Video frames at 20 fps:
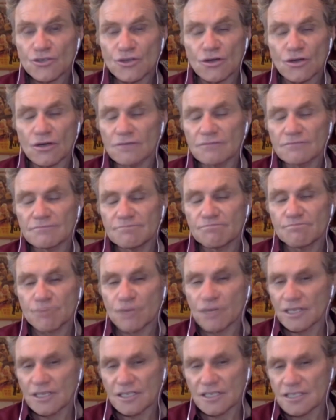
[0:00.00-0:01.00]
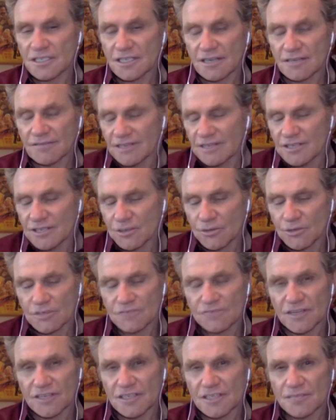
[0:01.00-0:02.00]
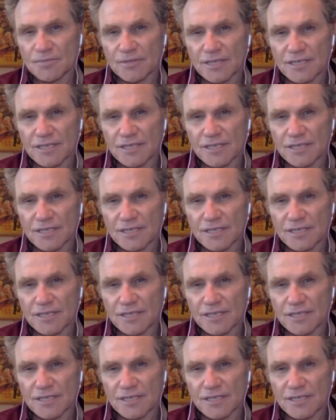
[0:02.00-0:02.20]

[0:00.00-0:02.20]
So it's all brilliant stuff, and it's always fun